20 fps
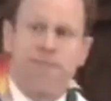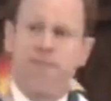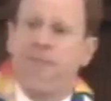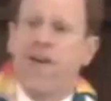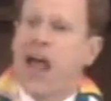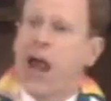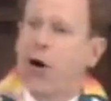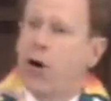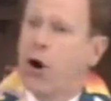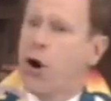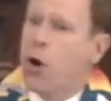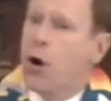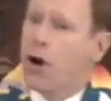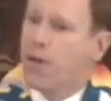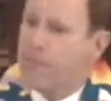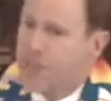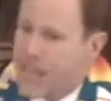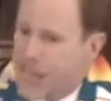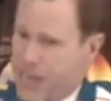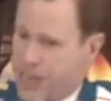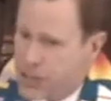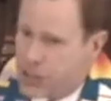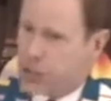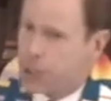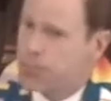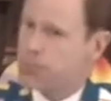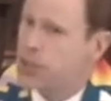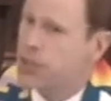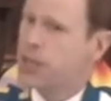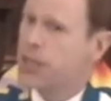Pharaoh of
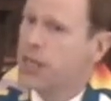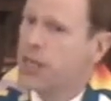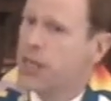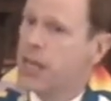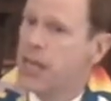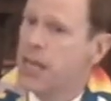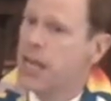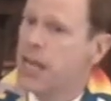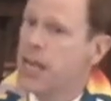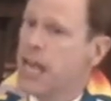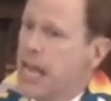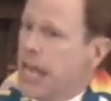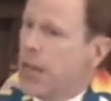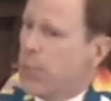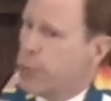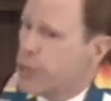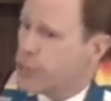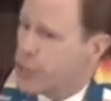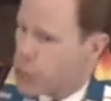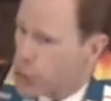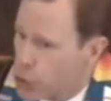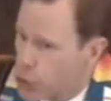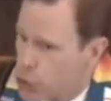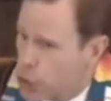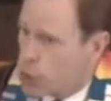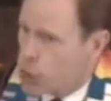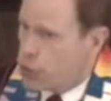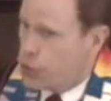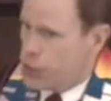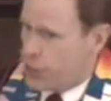Egypt. It was a
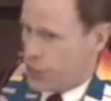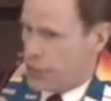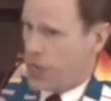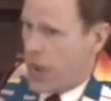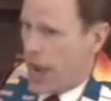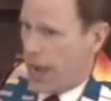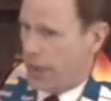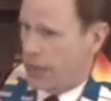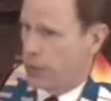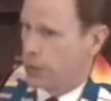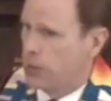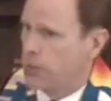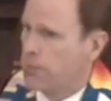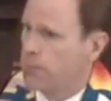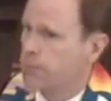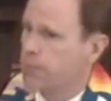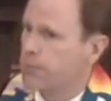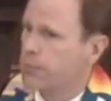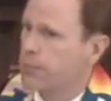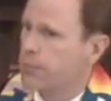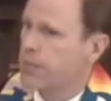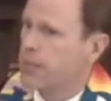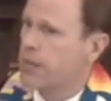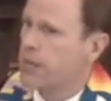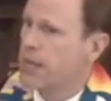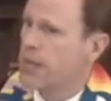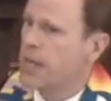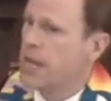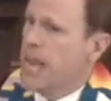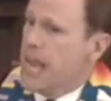good title.
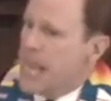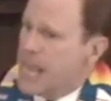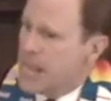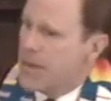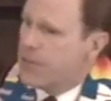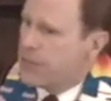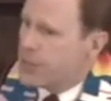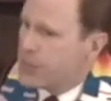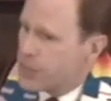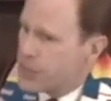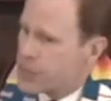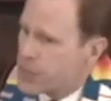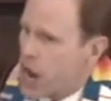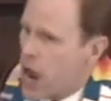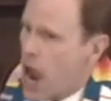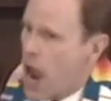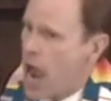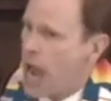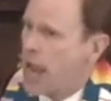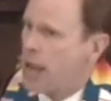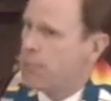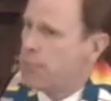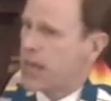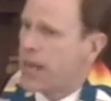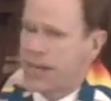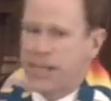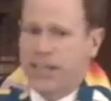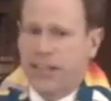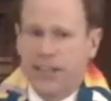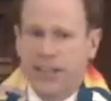In the time
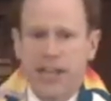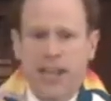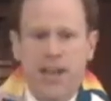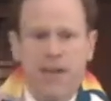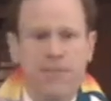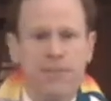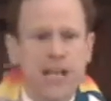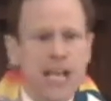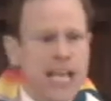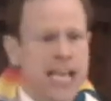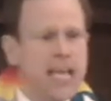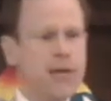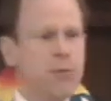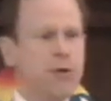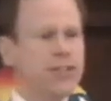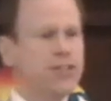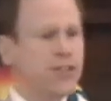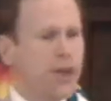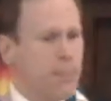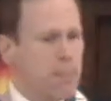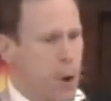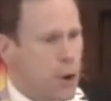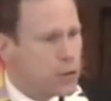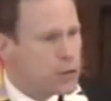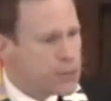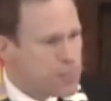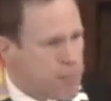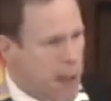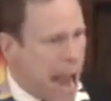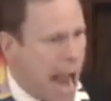that he lived, he was the
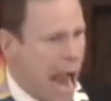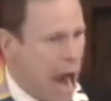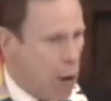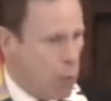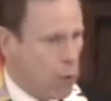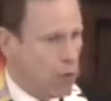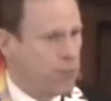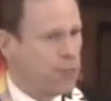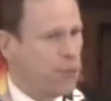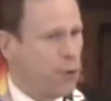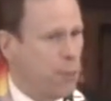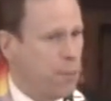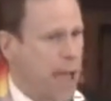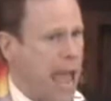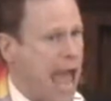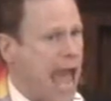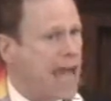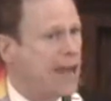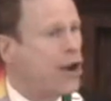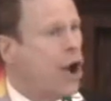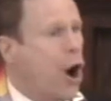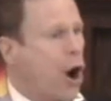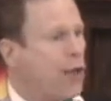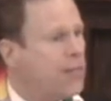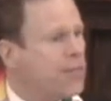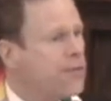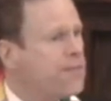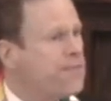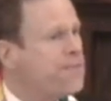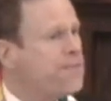most powerful man
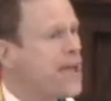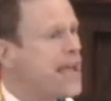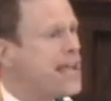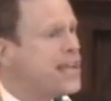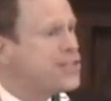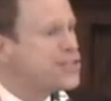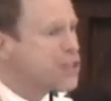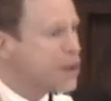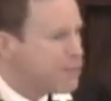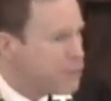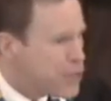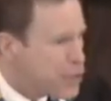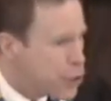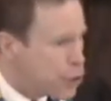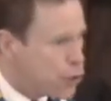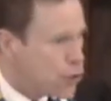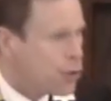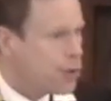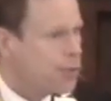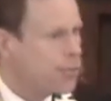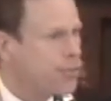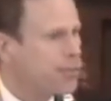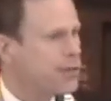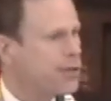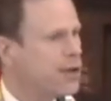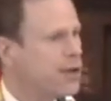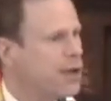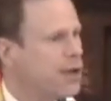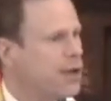on the face of the earth.